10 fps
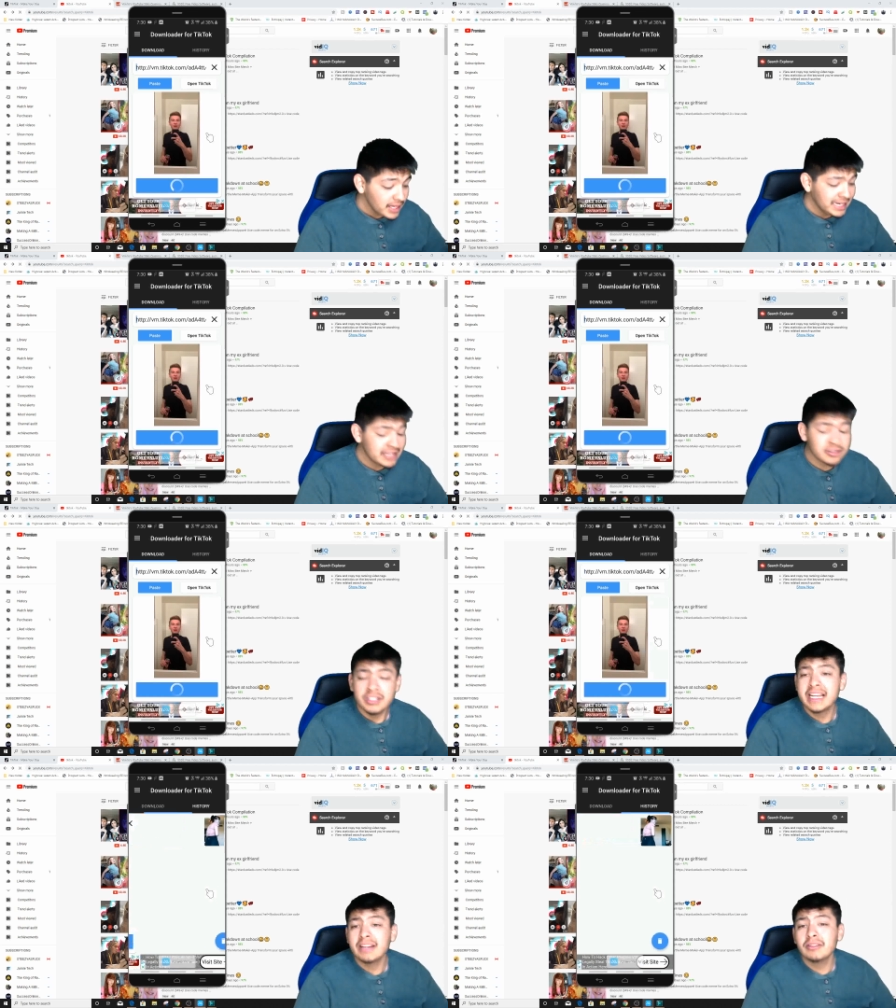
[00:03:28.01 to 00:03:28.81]
Now, it's going
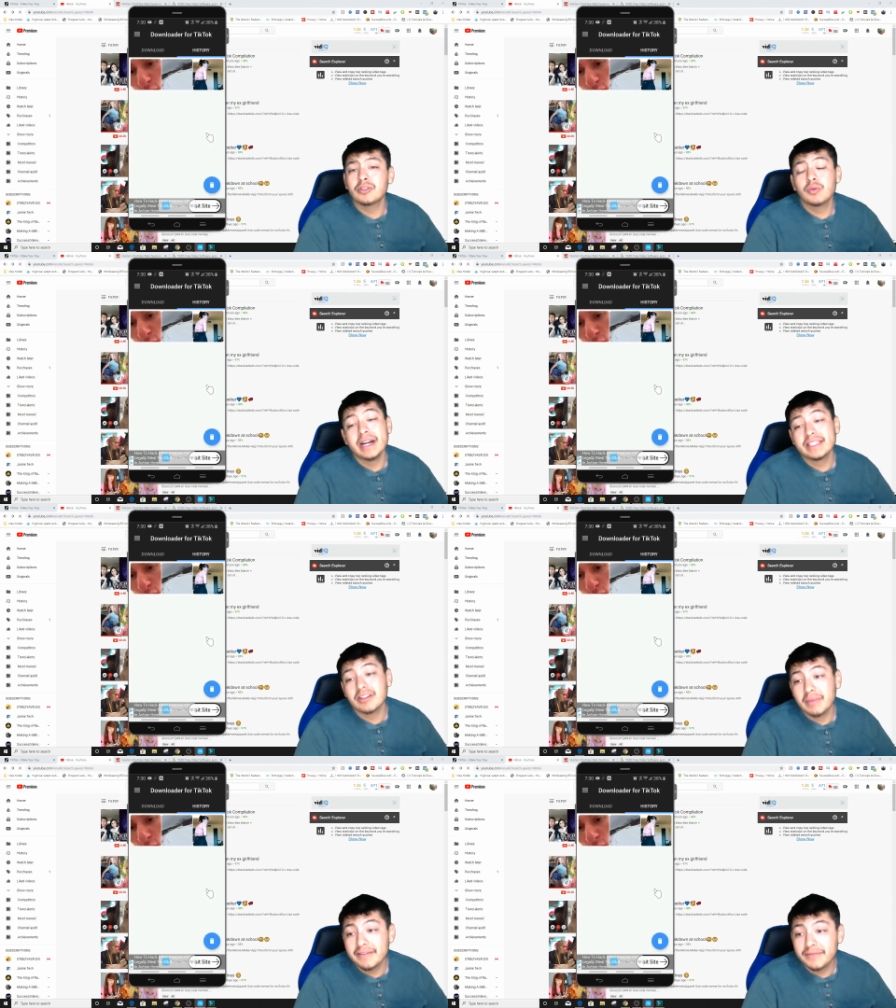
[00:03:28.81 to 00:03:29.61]
to download twice
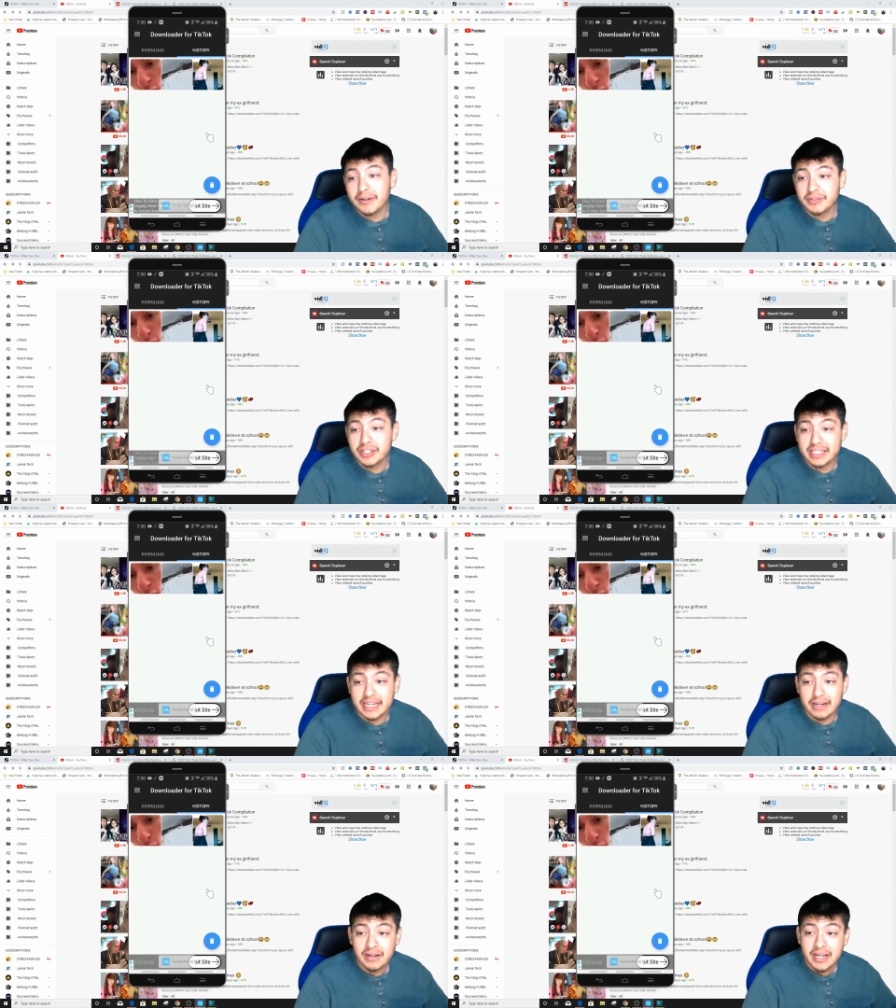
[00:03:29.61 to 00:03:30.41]
on my phone just
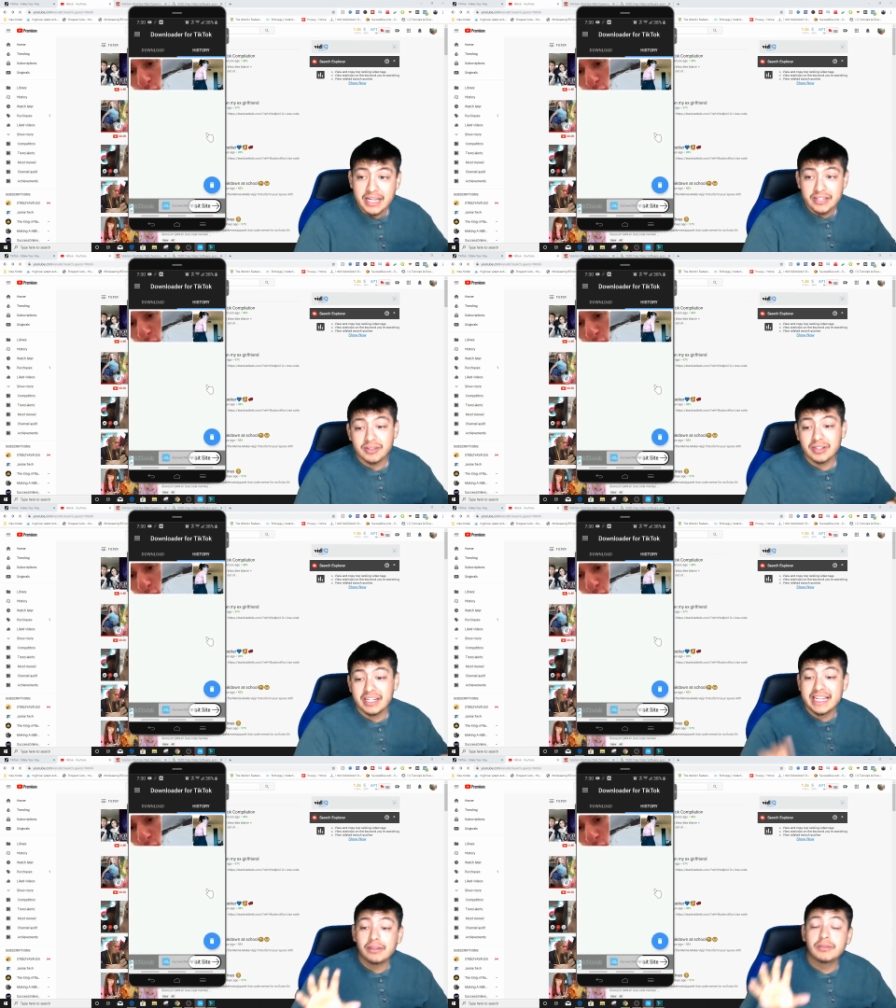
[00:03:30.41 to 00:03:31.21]
now. So it's going to
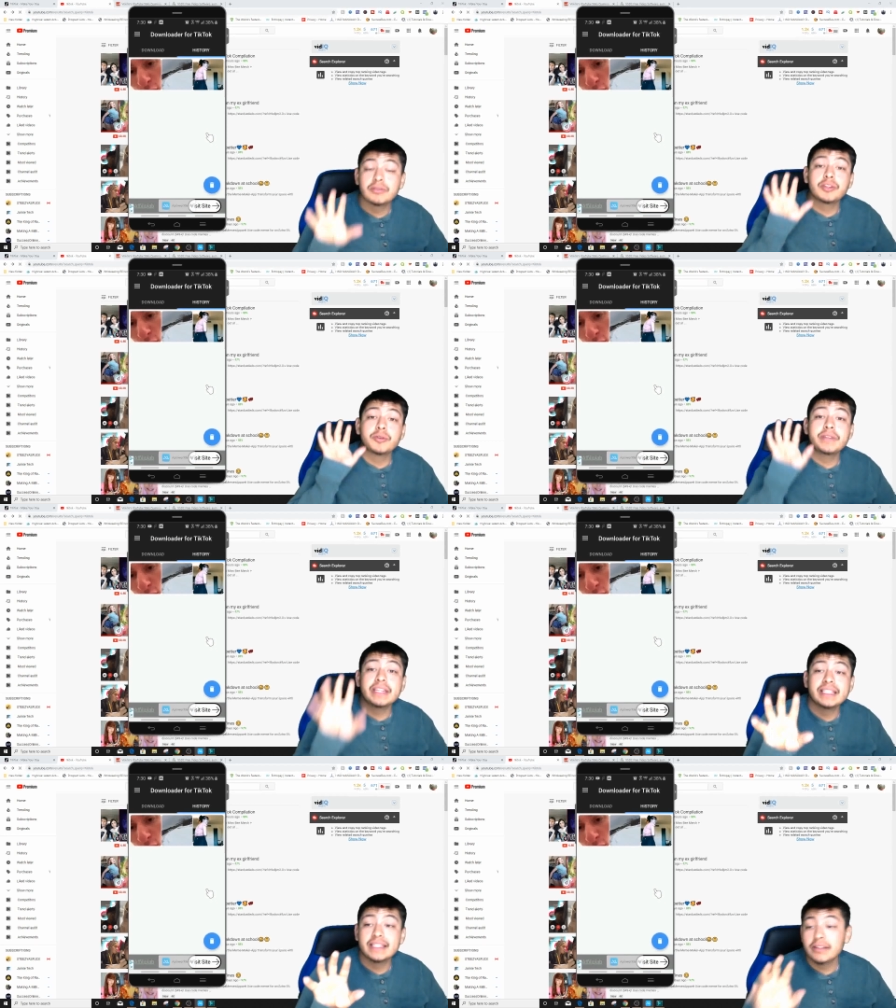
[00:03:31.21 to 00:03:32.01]
download through
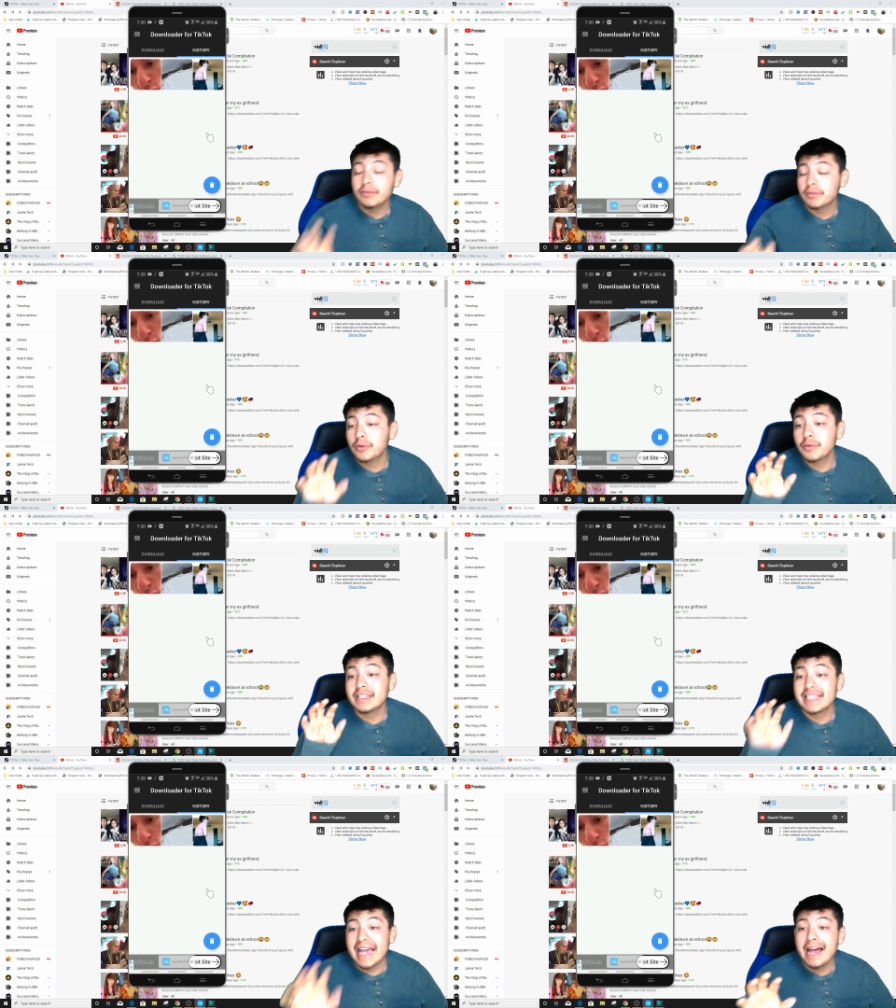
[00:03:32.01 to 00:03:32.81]
the, the through
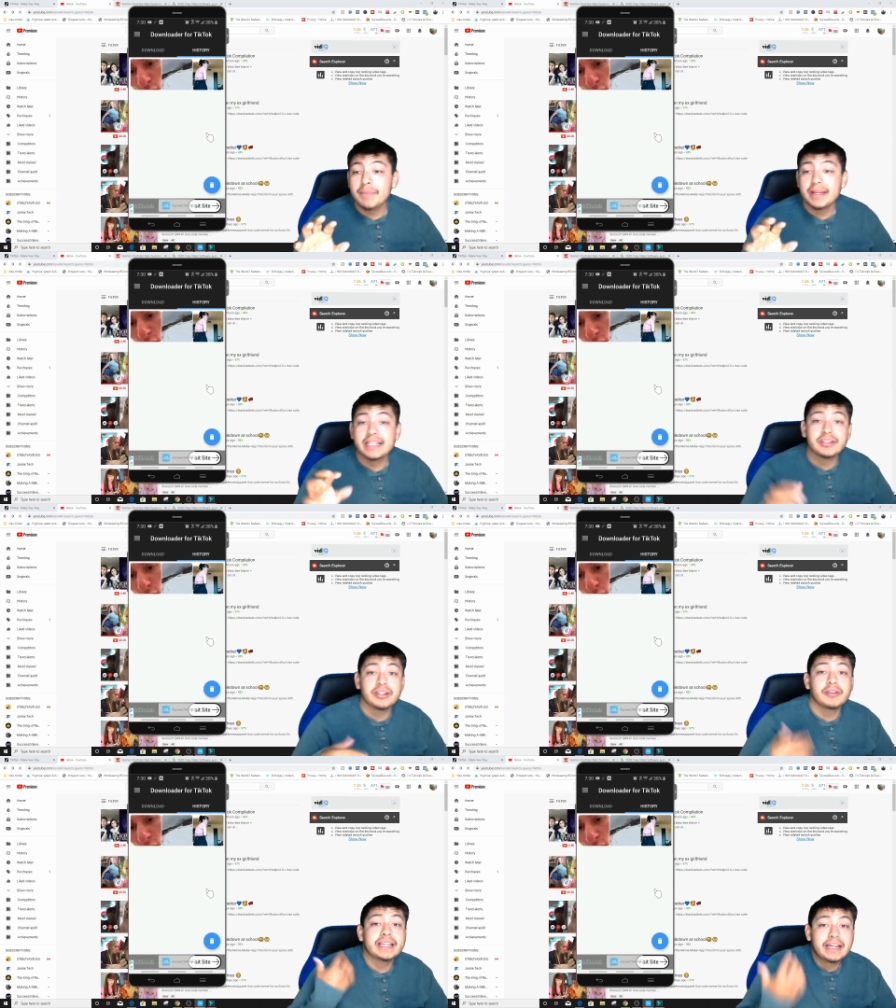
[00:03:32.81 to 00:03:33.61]
this app, and it's going
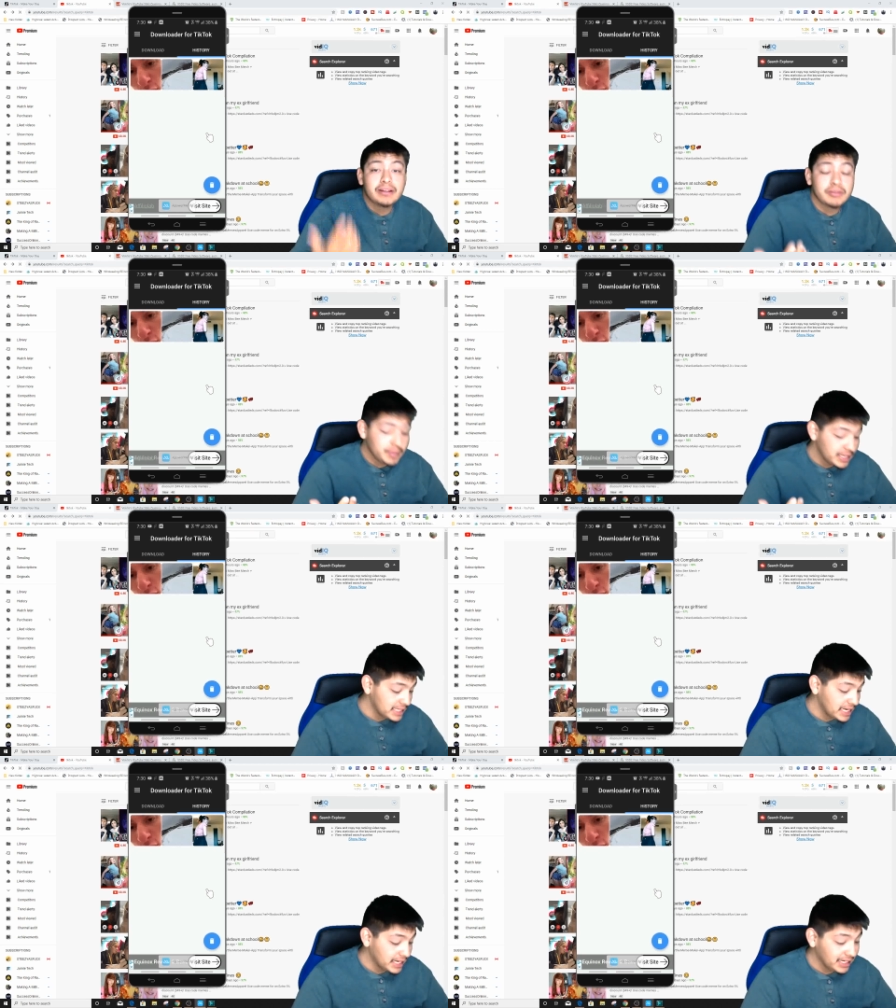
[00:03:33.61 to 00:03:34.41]
to already download because
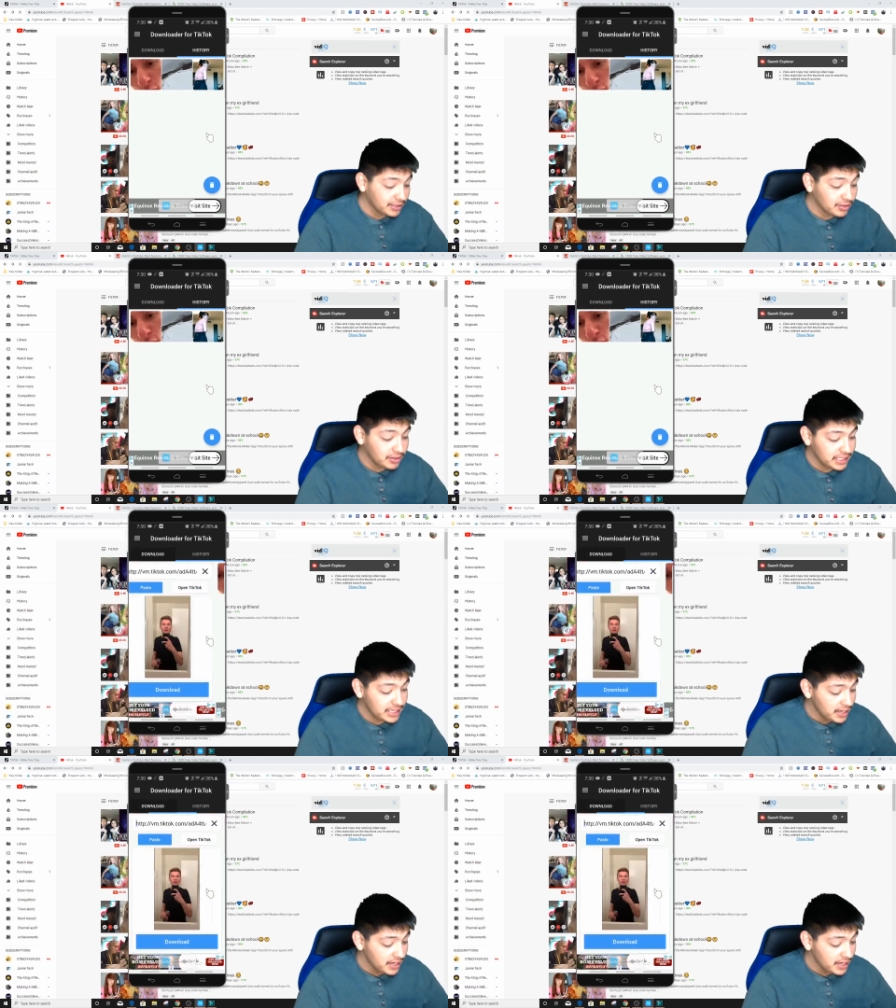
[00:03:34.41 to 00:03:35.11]
I clicked on the